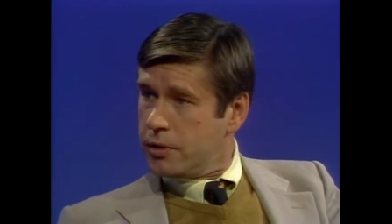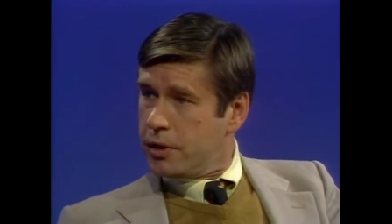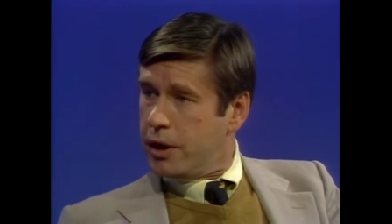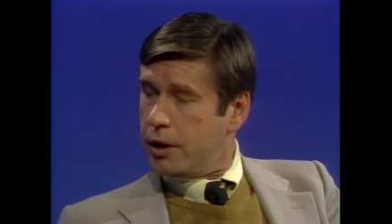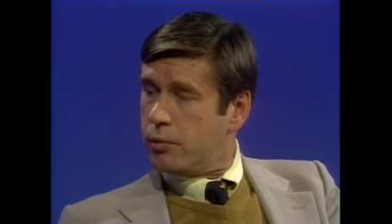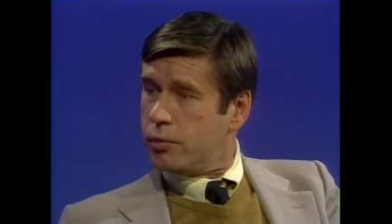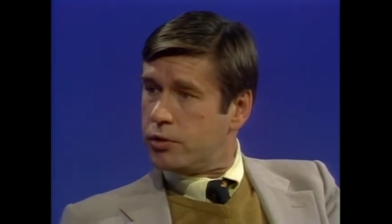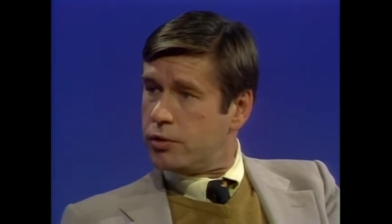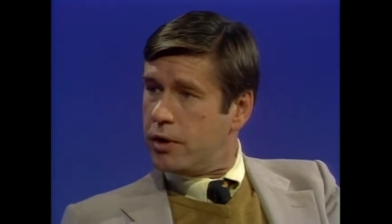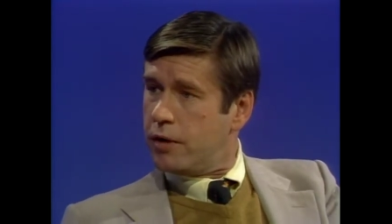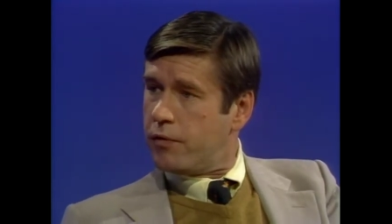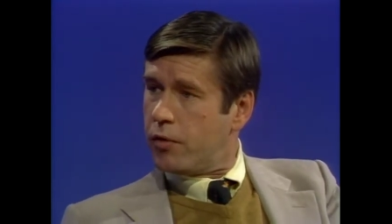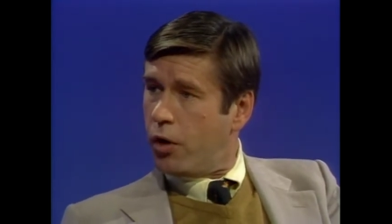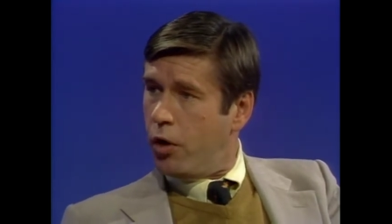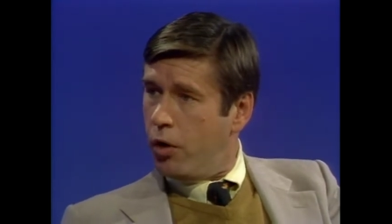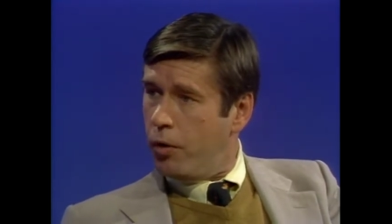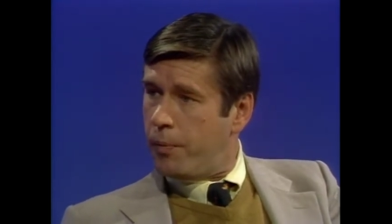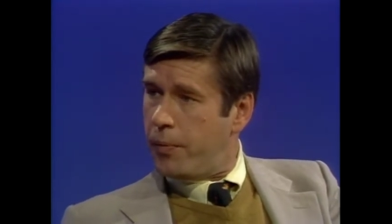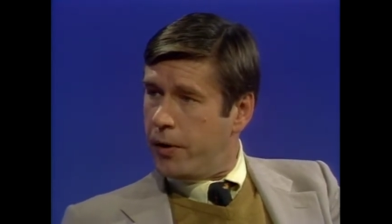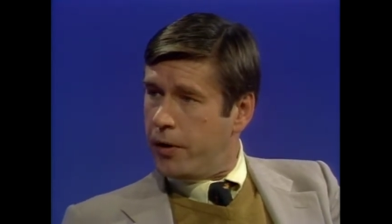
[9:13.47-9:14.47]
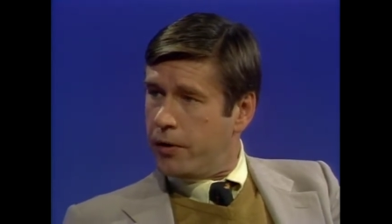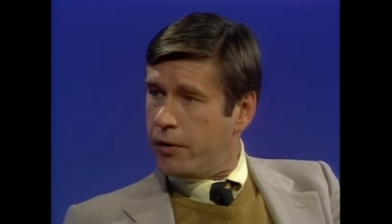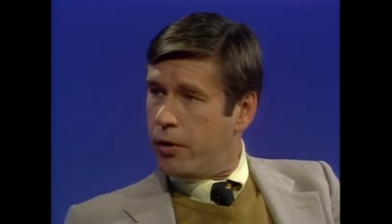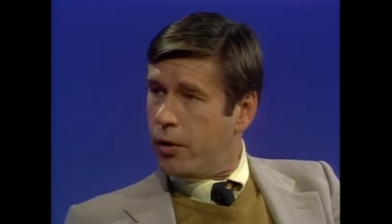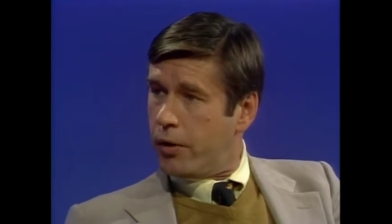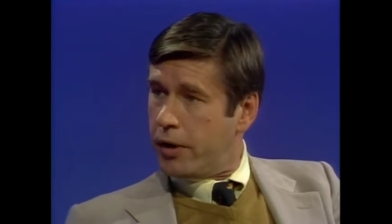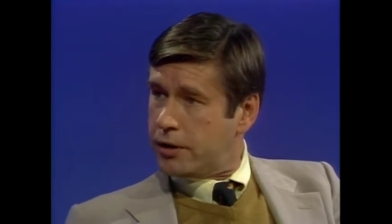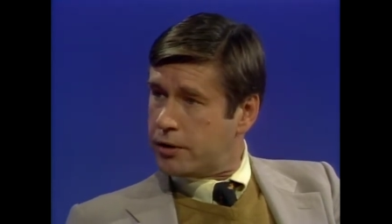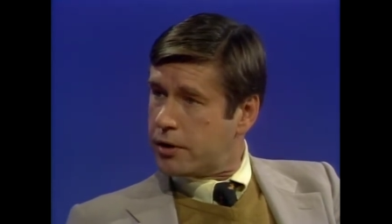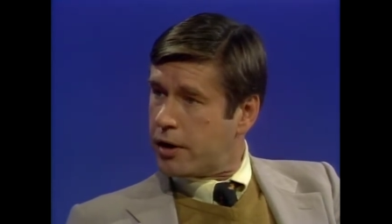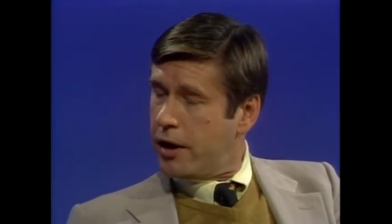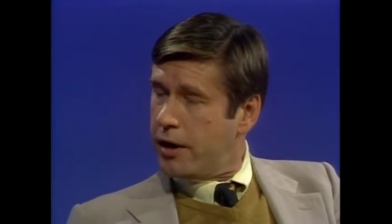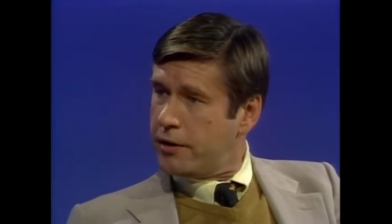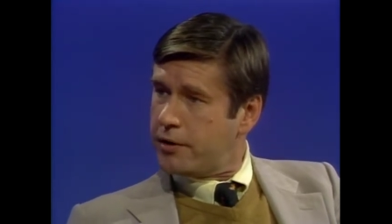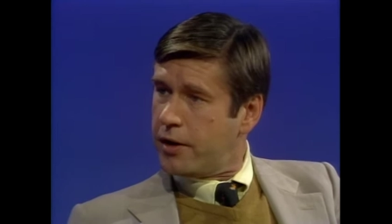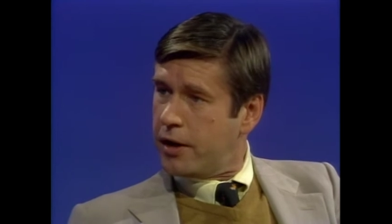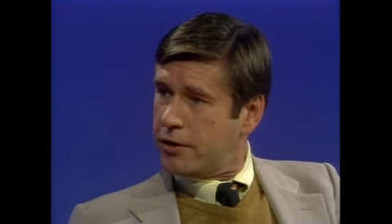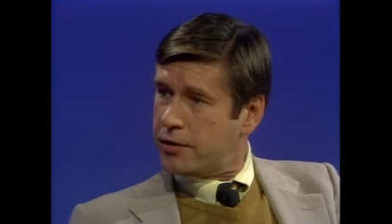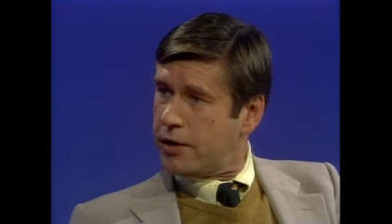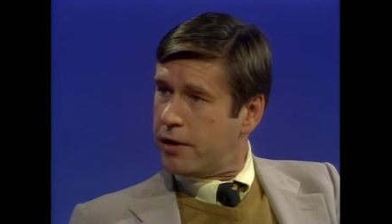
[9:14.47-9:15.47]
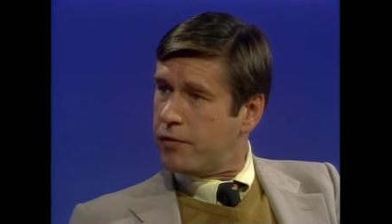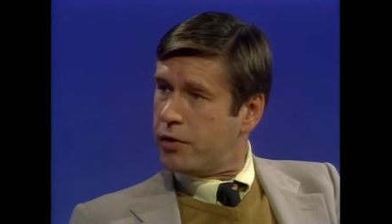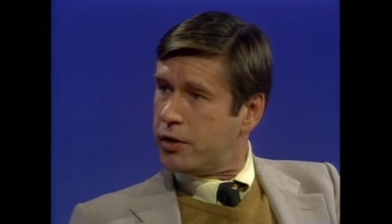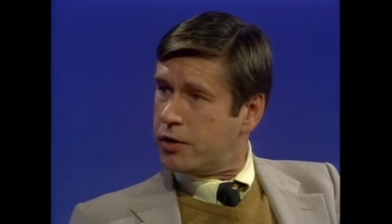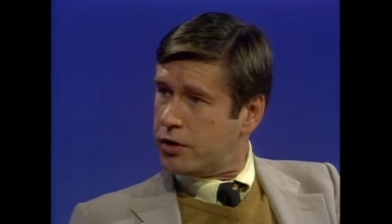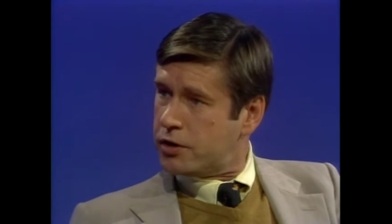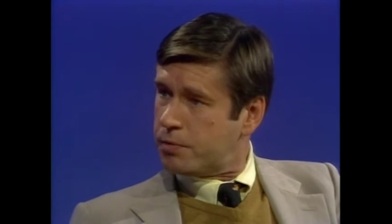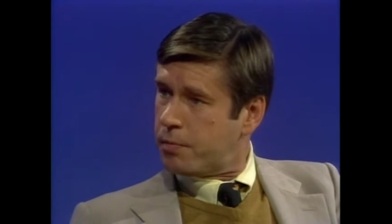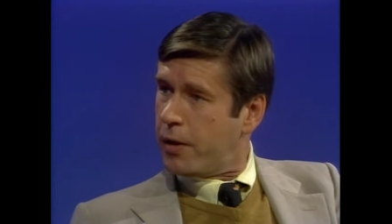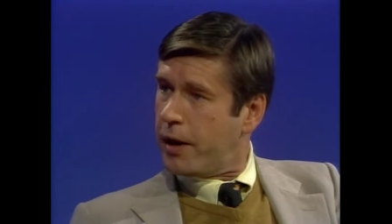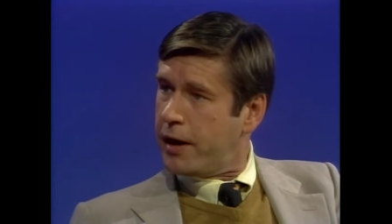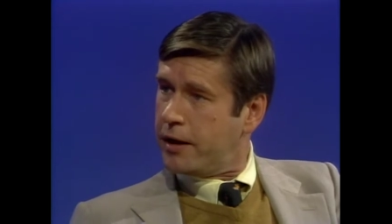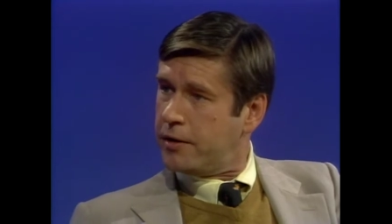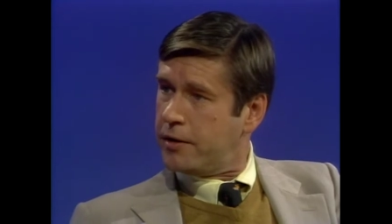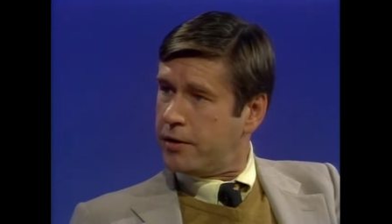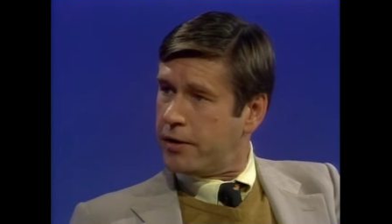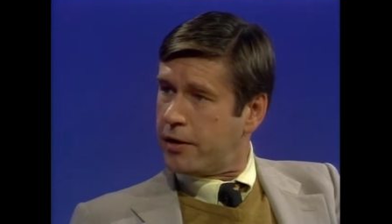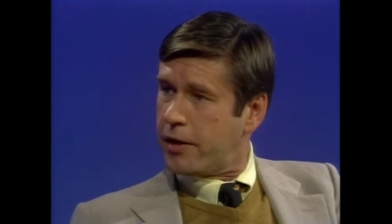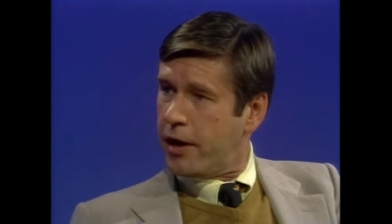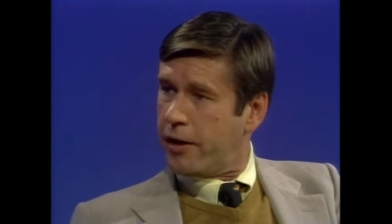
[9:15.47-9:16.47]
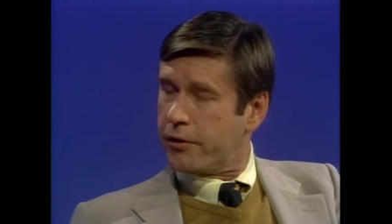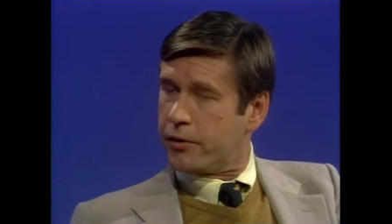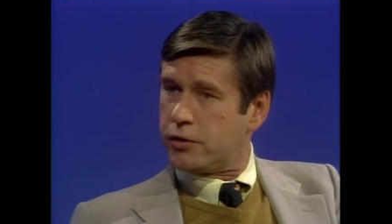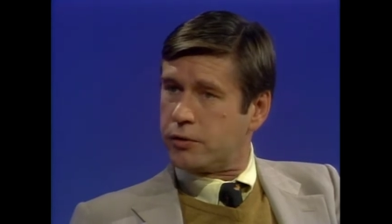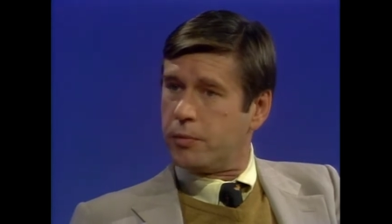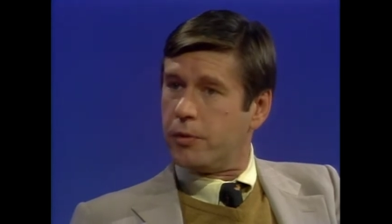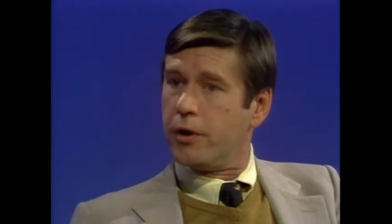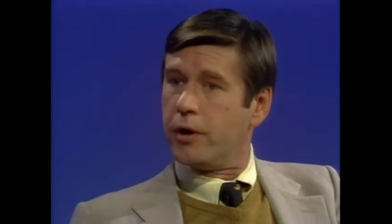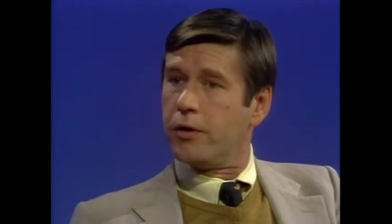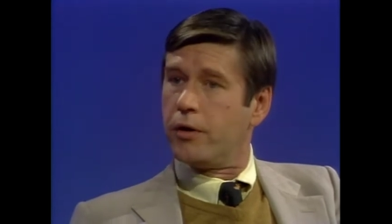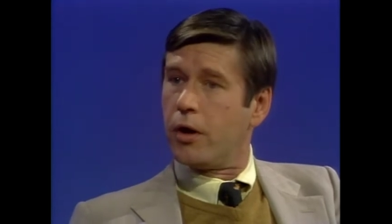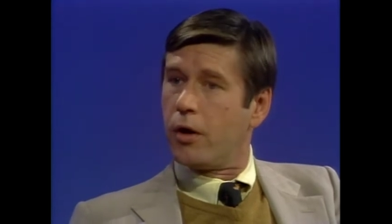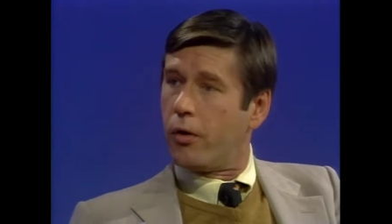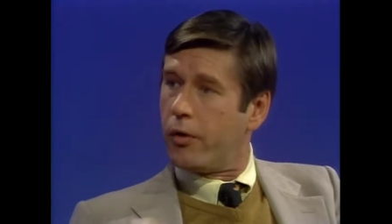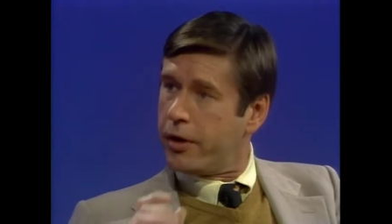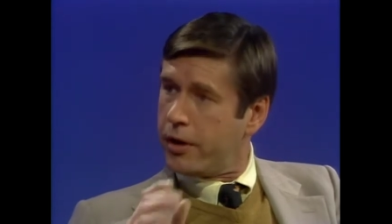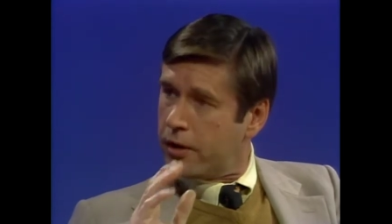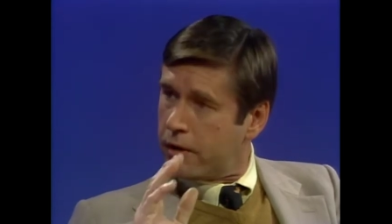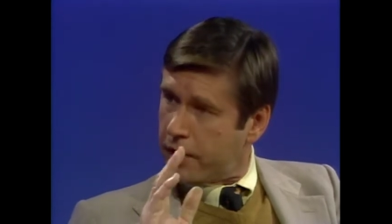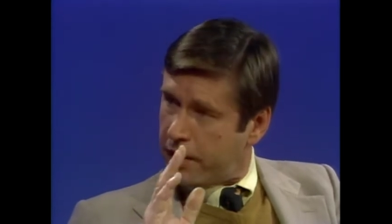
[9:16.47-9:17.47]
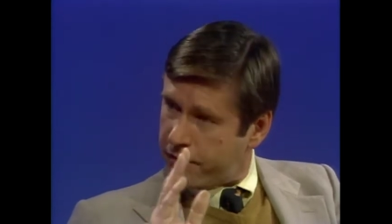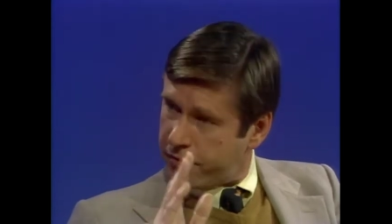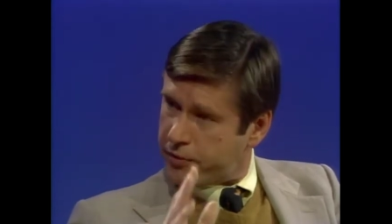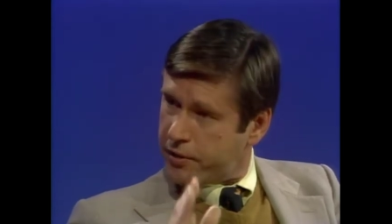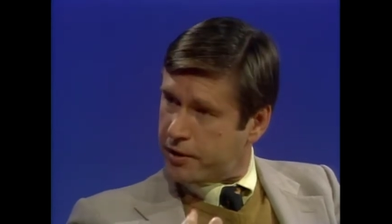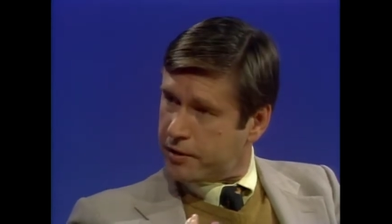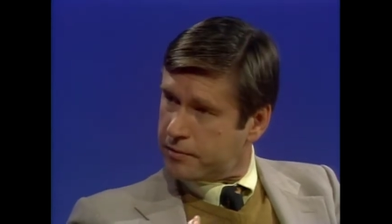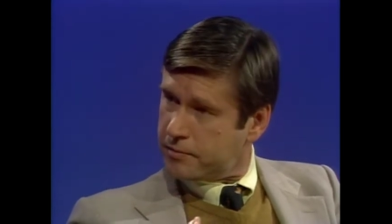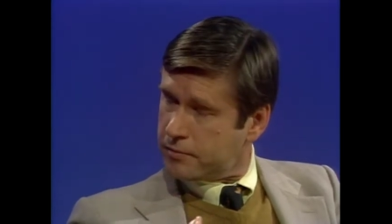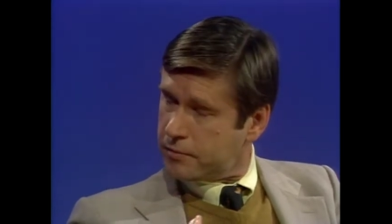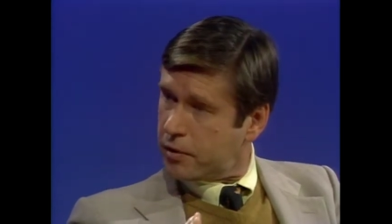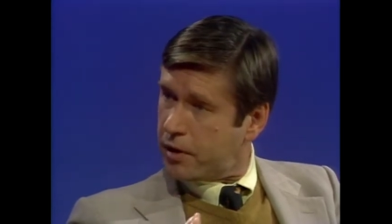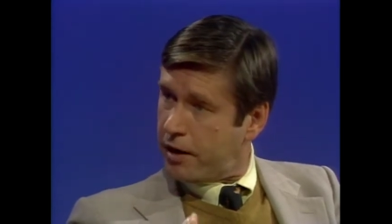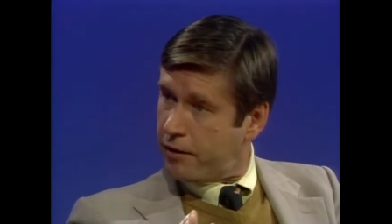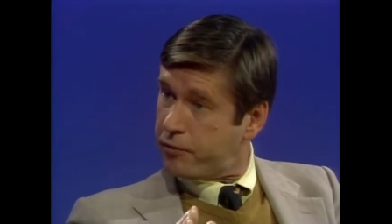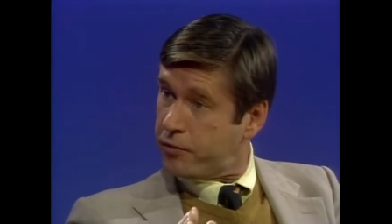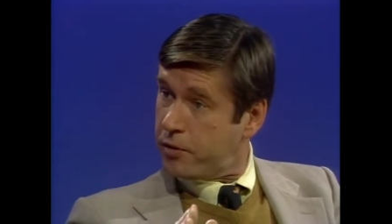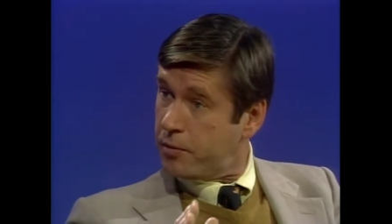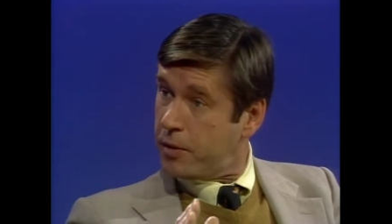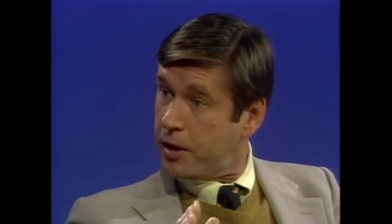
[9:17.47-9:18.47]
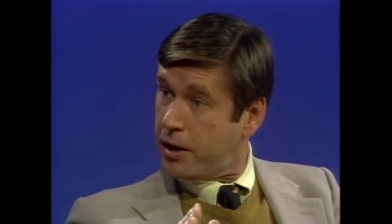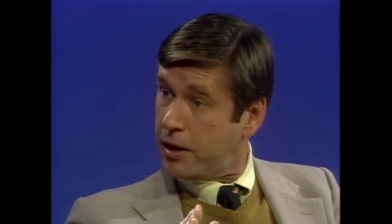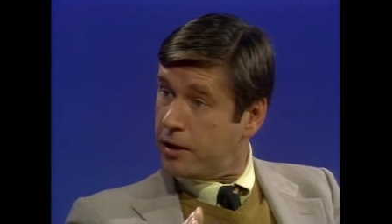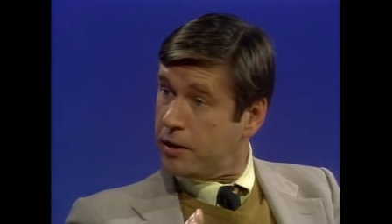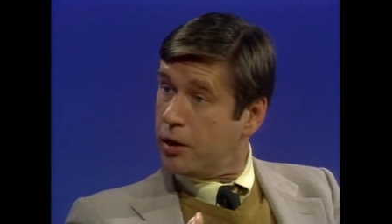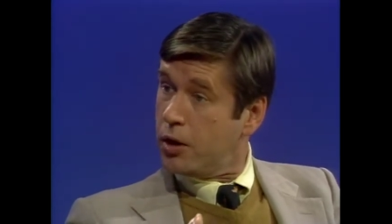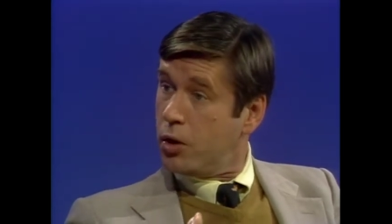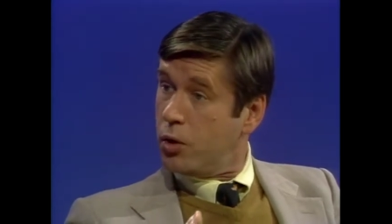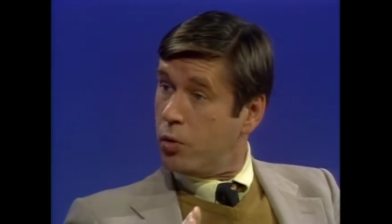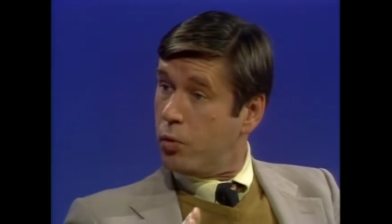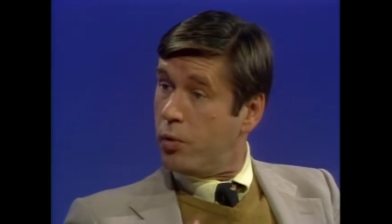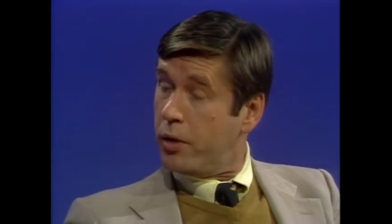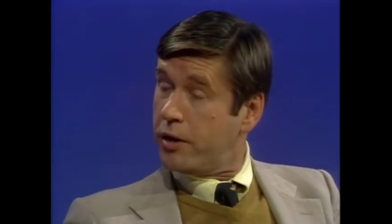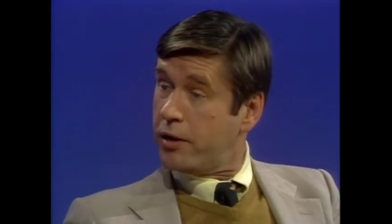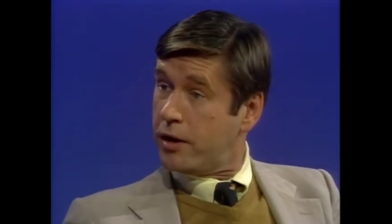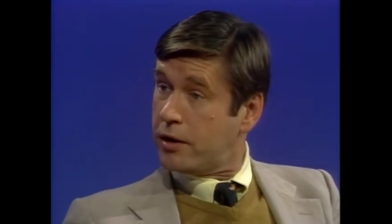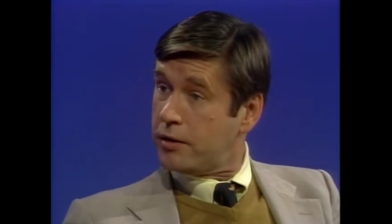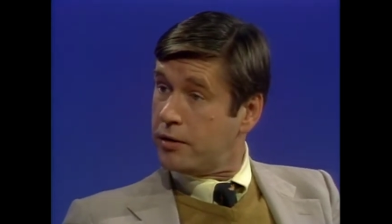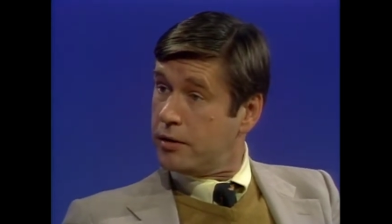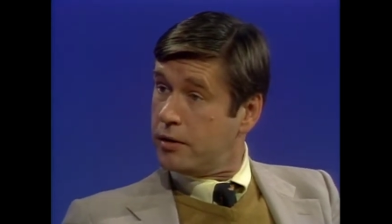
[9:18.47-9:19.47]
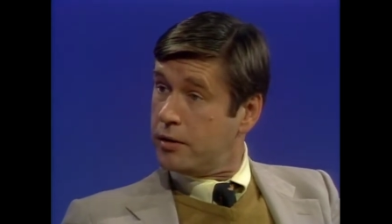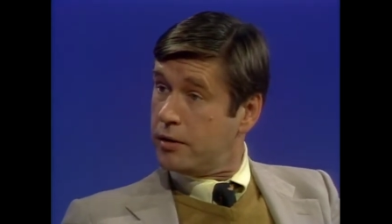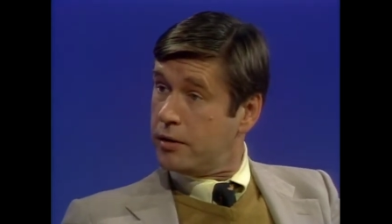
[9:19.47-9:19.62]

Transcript: It was never opened, nor its contents ever displayed to the congressman, and the lawyer left it, hmm. left the meeting with it